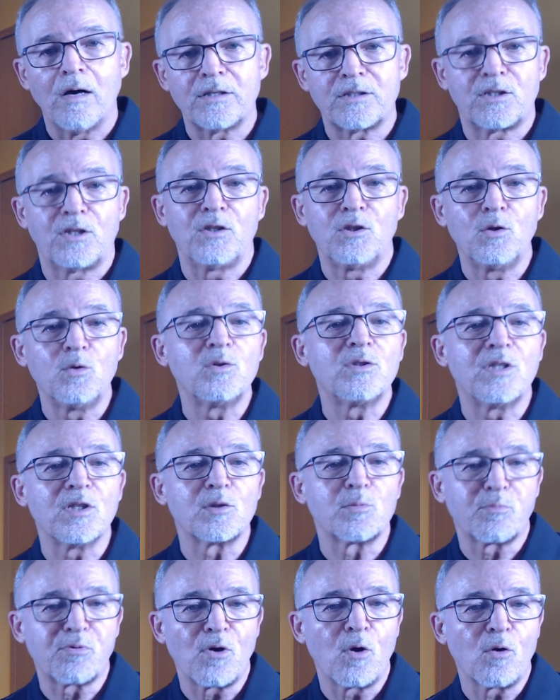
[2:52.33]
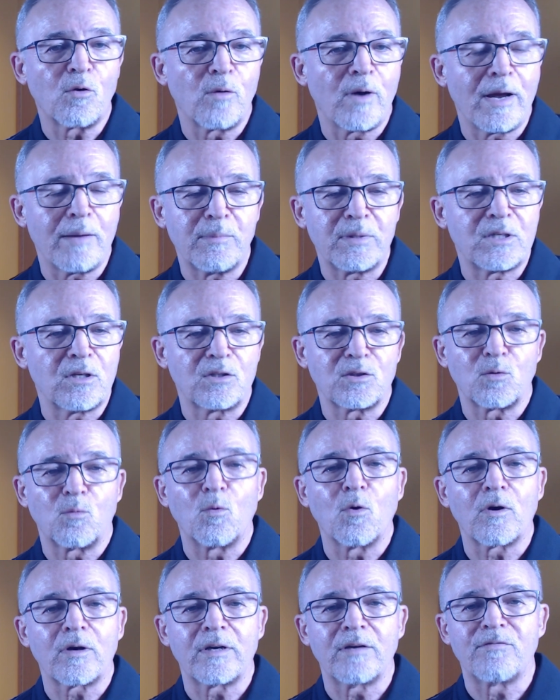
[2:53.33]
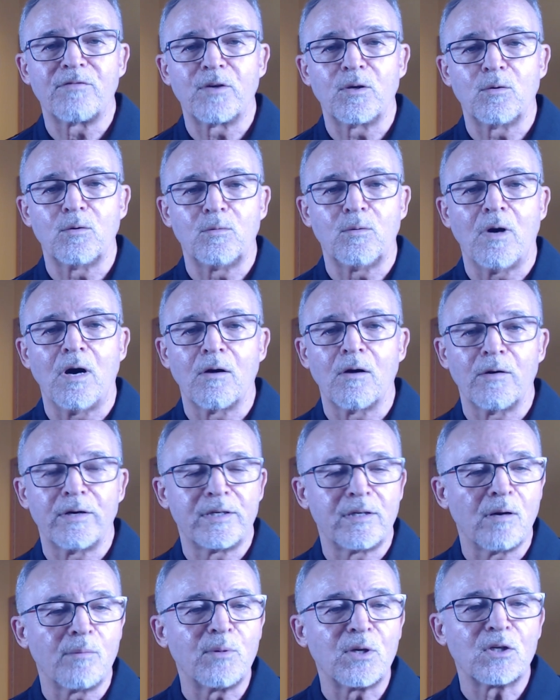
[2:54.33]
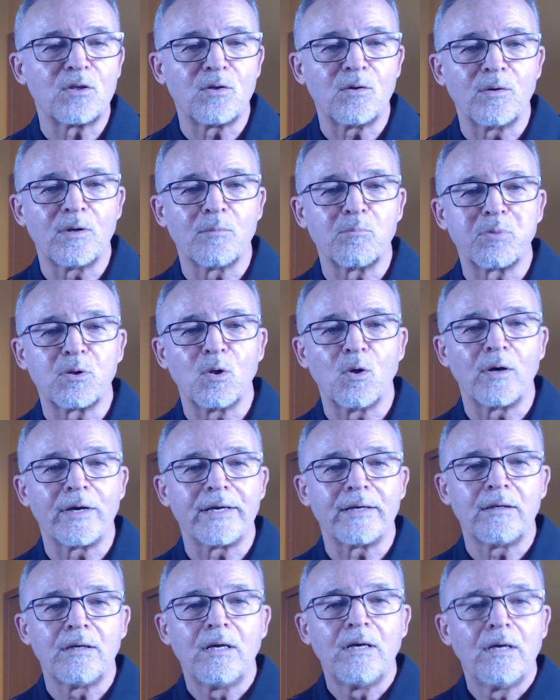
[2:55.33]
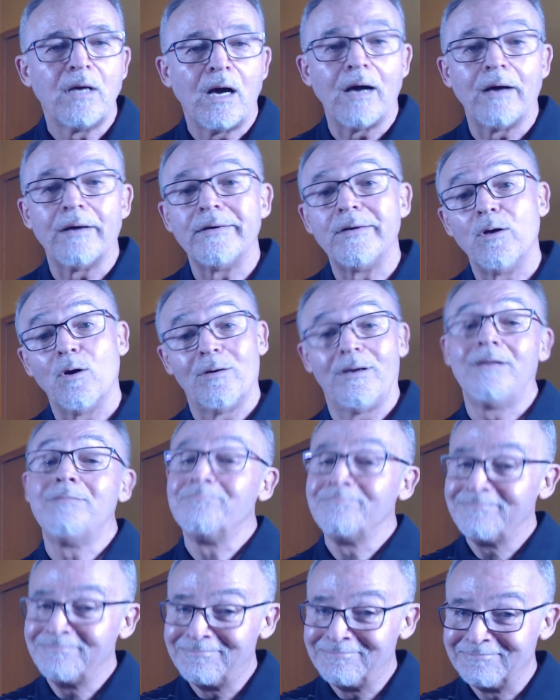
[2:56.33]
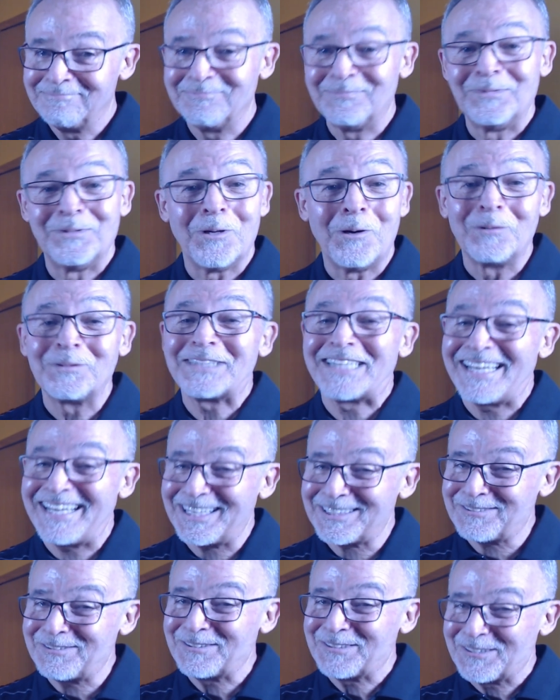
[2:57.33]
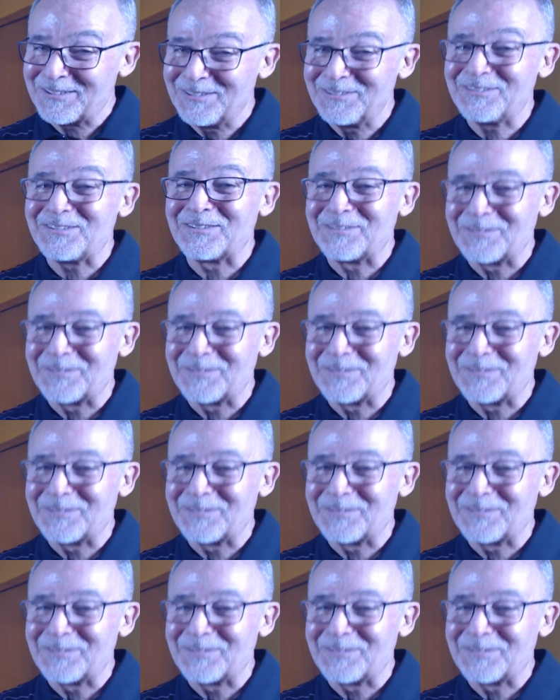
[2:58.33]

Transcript: to use this program. It doesn't work if you are a W-2 employee. No tax returns or